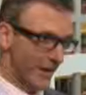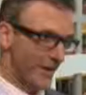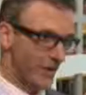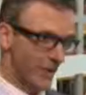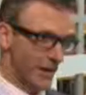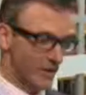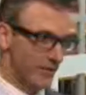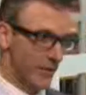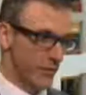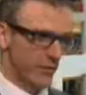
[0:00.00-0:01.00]
going to get you much,
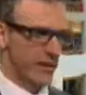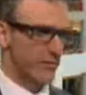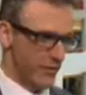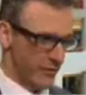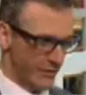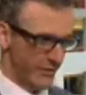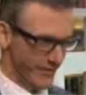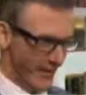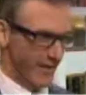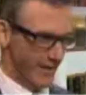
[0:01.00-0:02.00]
and the real returns,
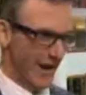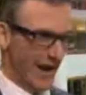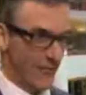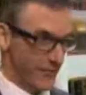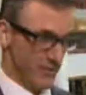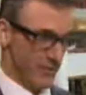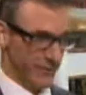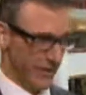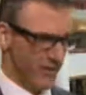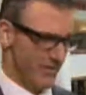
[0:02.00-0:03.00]
that is after
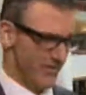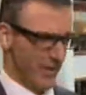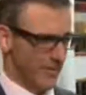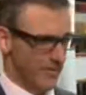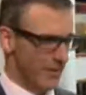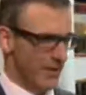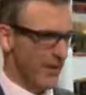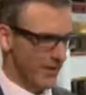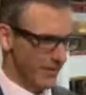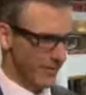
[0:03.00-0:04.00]
inflation, might could be
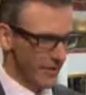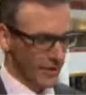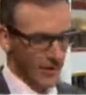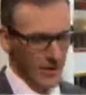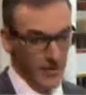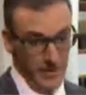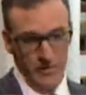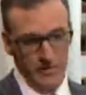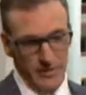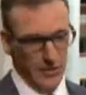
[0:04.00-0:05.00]
negative. Yeah. The
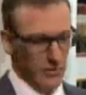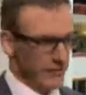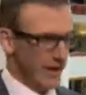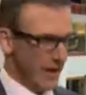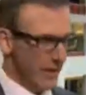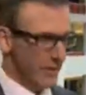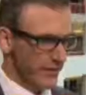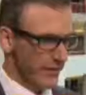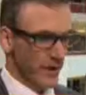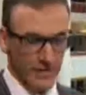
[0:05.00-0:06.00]
other issue is that
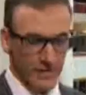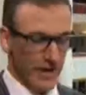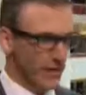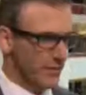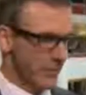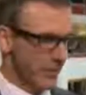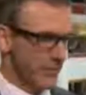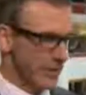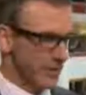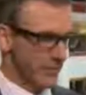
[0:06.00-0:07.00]
equities have not exactly been
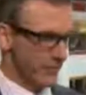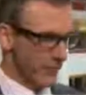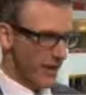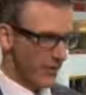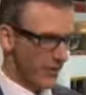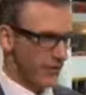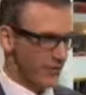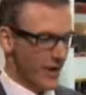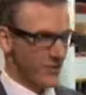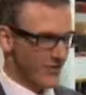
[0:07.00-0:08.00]
much of a friend from
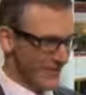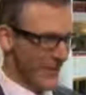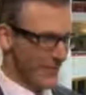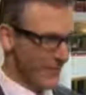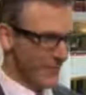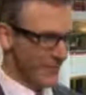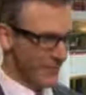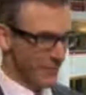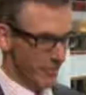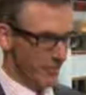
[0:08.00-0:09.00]
time to time for
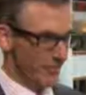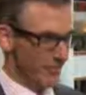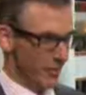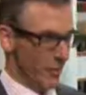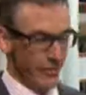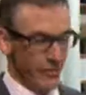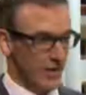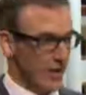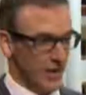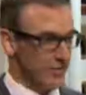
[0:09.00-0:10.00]
different people, you know, over the
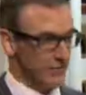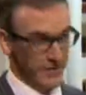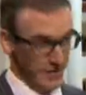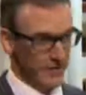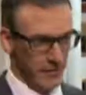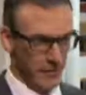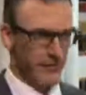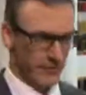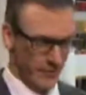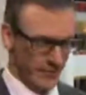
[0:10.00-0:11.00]
last six
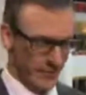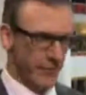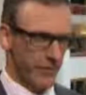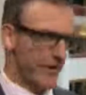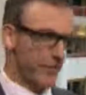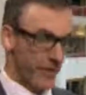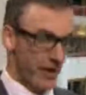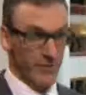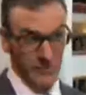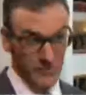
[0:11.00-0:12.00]
years, certainly over the last
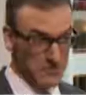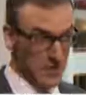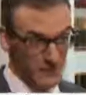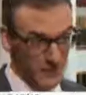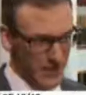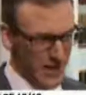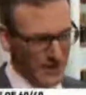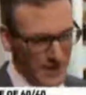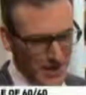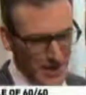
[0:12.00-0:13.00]
five years, not so bad.